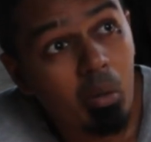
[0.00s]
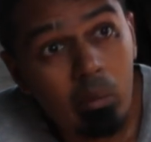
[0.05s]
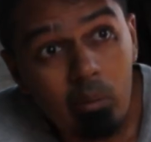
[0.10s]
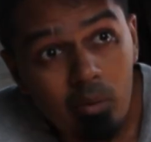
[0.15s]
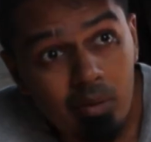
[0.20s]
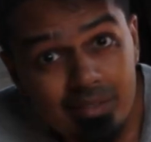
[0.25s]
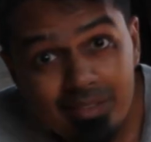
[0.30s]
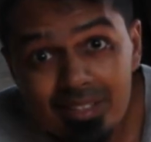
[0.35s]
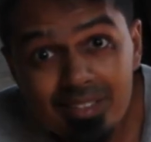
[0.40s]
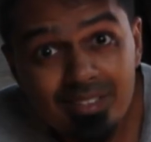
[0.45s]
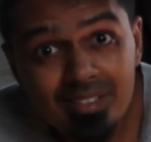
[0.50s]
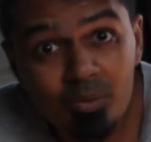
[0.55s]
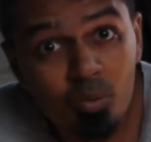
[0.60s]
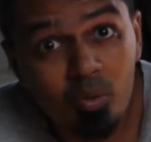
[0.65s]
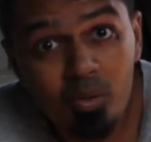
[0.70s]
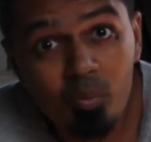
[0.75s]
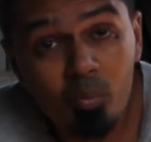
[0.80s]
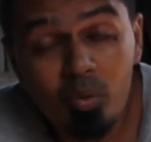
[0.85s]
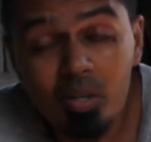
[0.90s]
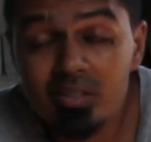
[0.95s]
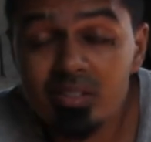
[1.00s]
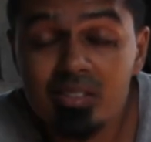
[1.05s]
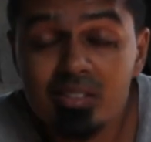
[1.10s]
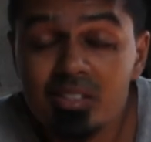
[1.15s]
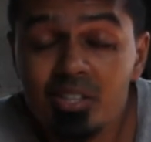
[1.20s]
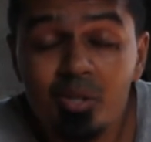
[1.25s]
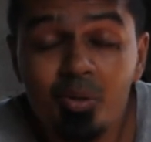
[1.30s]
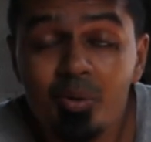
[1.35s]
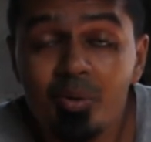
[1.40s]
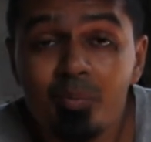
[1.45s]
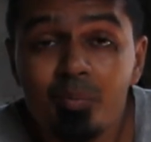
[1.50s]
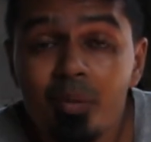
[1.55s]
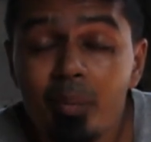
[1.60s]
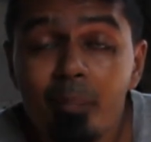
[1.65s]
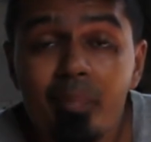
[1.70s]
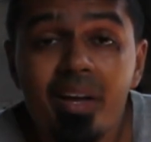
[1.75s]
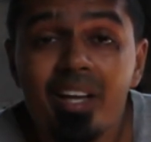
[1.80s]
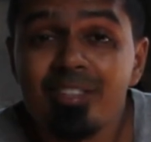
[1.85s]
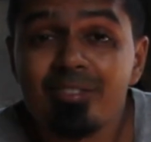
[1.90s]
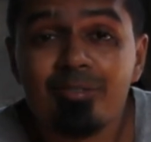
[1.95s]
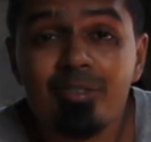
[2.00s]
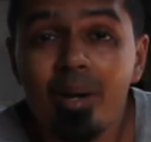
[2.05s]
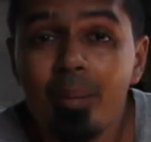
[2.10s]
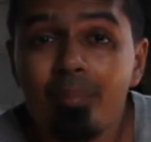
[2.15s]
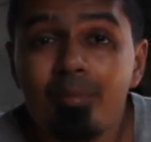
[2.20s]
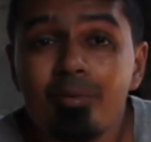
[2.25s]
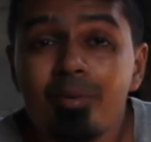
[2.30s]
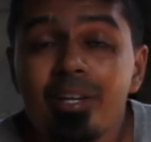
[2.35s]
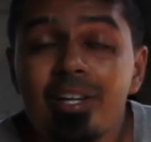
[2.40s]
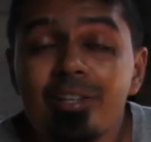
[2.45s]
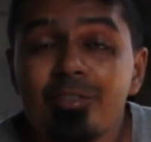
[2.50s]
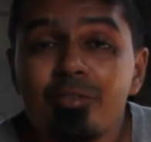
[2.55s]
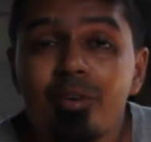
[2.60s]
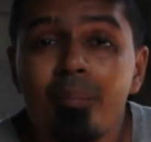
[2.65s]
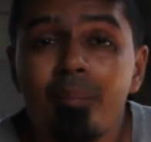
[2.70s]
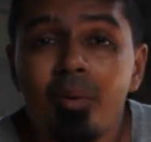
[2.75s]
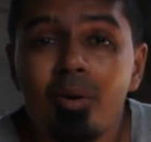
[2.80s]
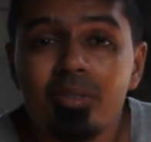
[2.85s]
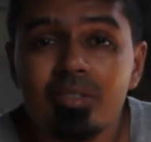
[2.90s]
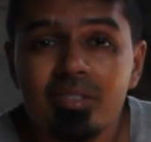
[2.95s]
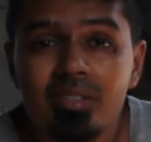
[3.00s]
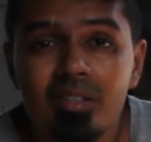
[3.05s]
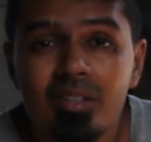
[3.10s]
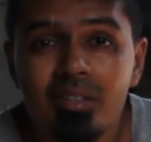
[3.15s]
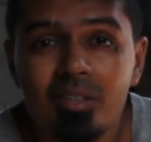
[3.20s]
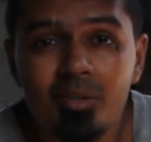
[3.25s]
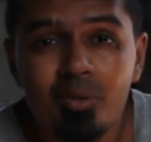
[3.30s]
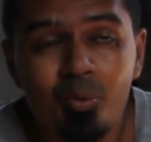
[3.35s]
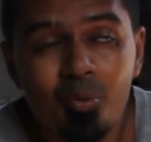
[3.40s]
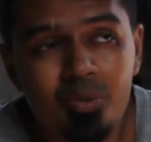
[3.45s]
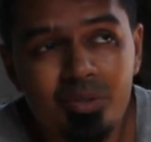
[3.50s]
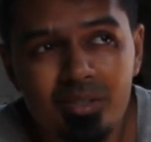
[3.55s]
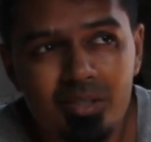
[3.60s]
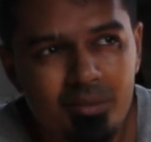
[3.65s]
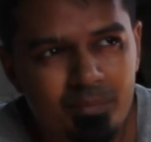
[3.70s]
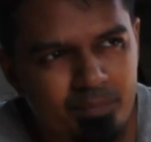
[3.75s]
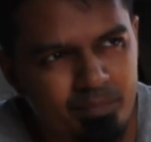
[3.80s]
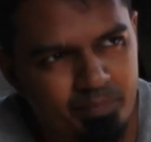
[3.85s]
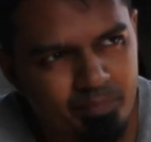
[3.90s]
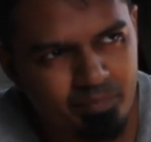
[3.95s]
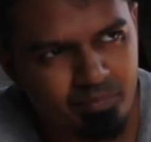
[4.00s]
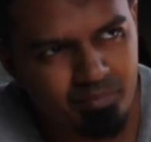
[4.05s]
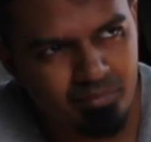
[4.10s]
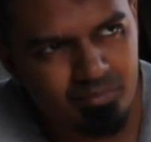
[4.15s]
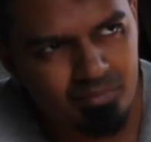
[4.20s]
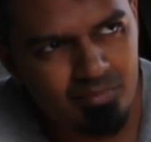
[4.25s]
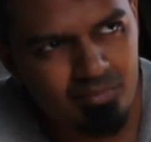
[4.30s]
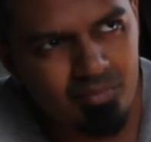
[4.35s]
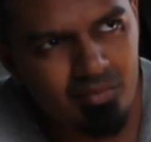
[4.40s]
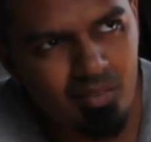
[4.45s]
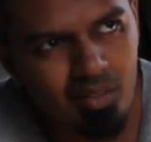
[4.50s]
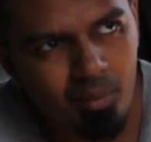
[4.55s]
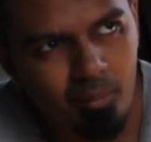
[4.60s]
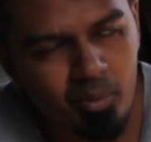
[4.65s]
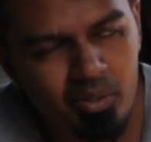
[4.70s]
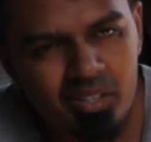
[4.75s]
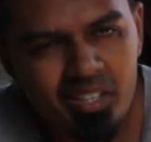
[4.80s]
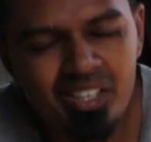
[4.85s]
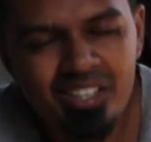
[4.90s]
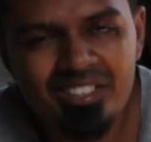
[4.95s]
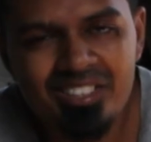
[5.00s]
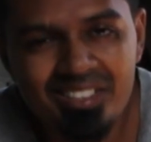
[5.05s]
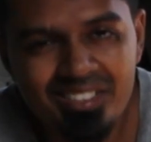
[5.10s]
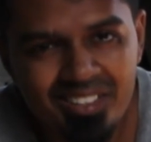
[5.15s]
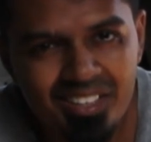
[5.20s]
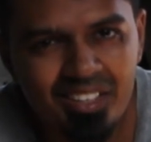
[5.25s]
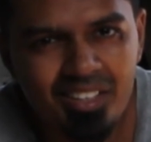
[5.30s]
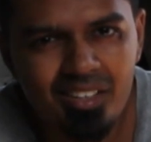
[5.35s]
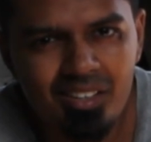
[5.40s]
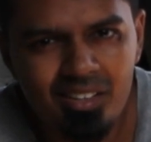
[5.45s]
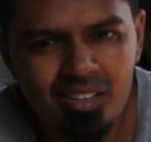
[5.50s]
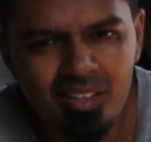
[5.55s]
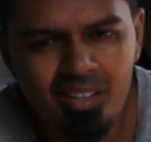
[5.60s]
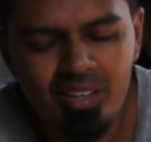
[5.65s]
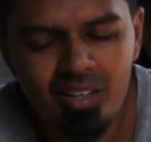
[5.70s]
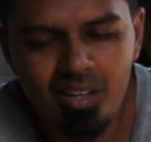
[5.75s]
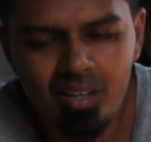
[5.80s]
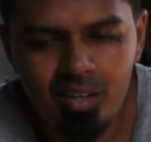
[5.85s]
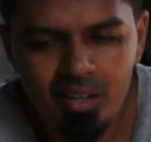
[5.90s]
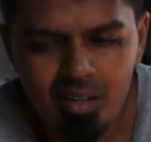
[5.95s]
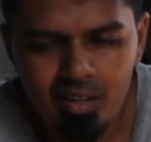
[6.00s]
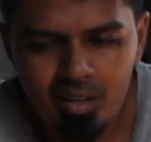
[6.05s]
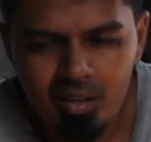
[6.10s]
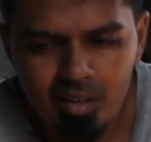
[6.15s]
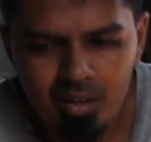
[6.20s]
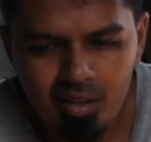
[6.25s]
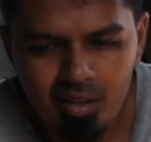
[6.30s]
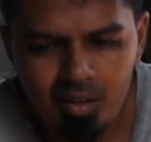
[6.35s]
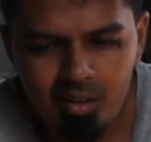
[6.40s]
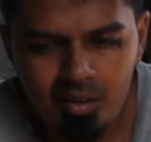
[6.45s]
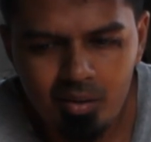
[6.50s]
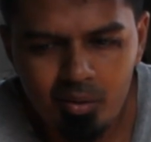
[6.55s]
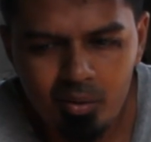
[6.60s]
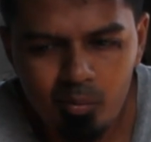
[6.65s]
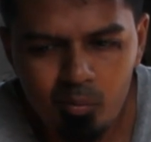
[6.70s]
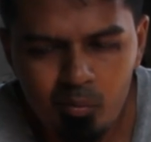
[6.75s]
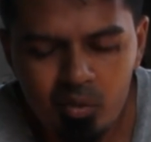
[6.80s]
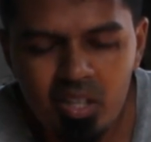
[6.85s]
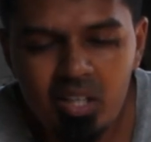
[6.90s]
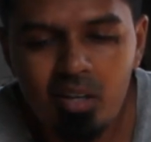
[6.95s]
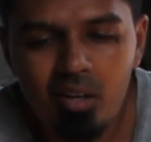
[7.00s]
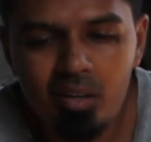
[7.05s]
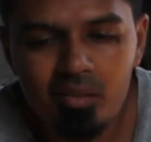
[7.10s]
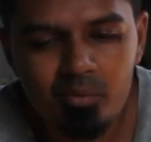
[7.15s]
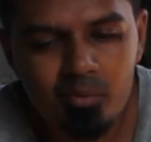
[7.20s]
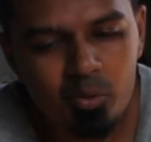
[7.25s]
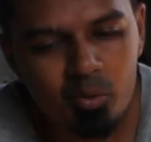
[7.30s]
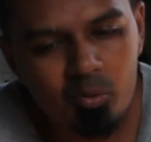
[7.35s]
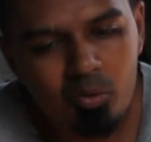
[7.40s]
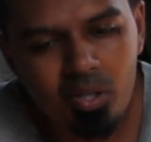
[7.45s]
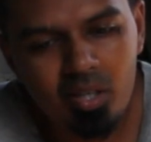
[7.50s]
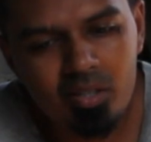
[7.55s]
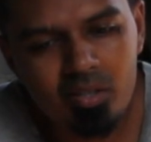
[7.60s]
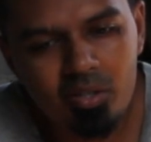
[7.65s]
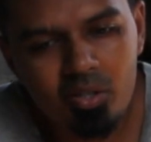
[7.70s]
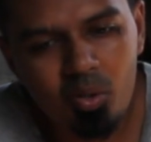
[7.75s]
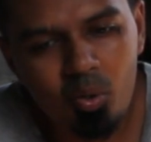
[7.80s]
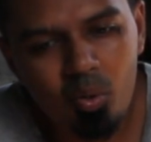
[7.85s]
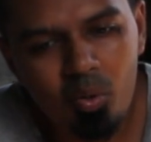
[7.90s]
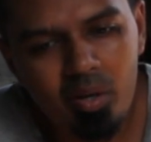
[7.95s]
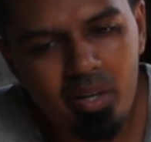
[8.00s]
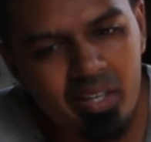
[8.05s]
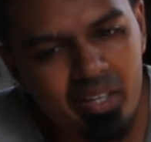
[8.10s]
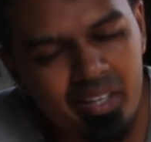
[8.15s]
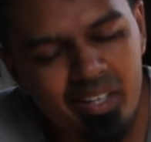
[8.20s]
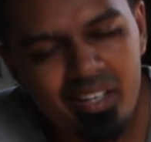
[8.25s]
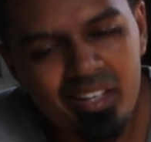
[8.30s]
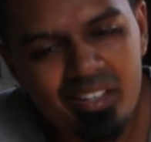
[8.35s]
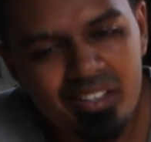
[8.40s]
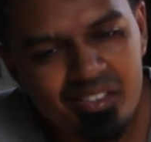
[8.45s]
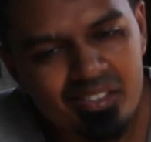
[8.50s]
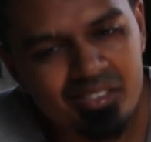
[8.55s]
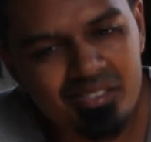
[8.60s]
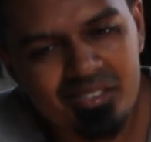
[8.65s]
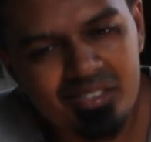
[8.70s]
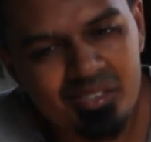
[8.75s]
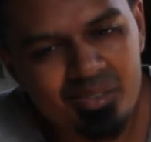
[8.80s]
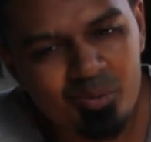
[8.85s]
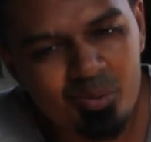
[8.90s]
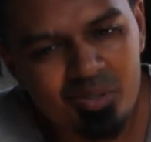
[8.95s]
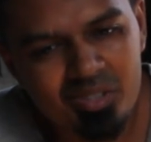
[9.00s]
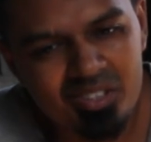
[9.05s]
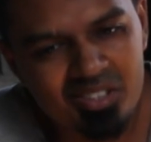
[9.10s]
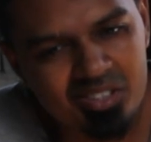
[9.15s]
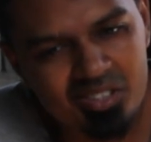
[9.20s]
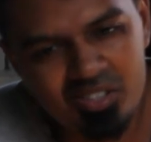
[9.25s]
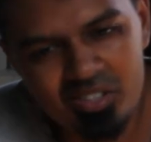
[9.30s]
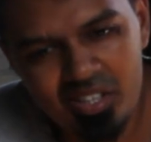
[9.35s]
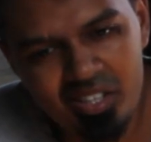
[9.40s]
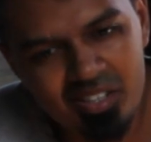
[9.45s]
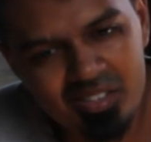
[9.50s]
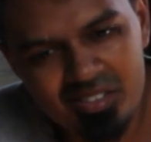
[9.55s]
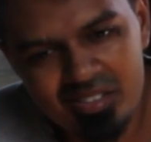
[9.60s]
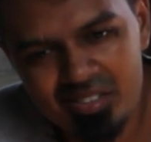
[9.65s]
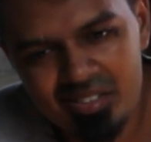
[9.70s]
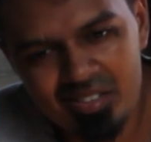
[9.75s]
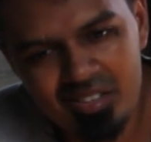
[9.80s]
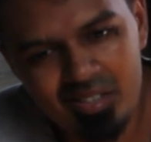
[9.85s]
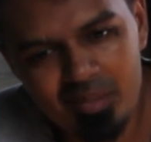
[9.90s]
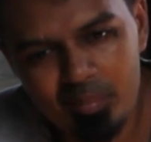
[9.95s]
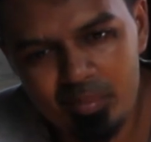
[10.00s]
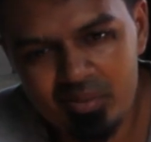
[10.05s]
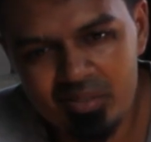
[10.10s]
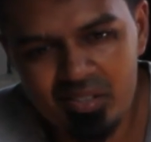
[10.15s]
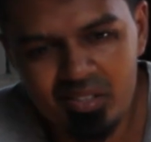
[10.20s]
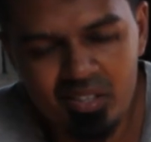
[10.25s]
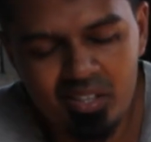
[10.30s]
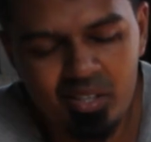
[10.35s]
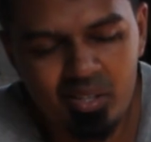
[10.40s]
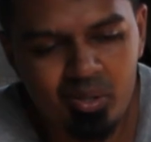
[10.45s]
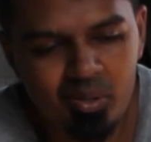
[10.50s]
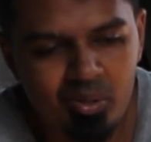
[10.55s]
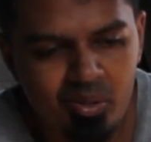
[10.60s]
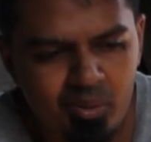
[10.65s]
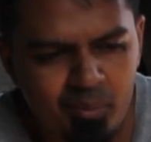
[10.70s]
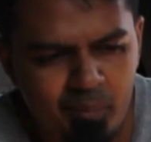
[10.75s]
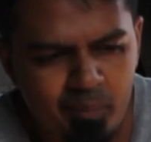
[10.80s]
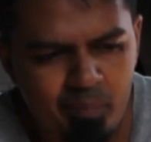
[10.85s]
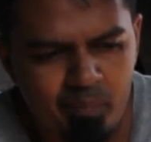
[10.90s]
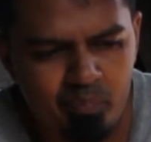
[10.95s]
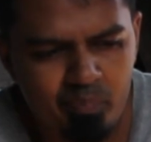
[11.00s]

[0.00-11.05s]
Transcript: what is the best rep range for muscle growth? But here's the thing. You can go ahead and you could suggest a particular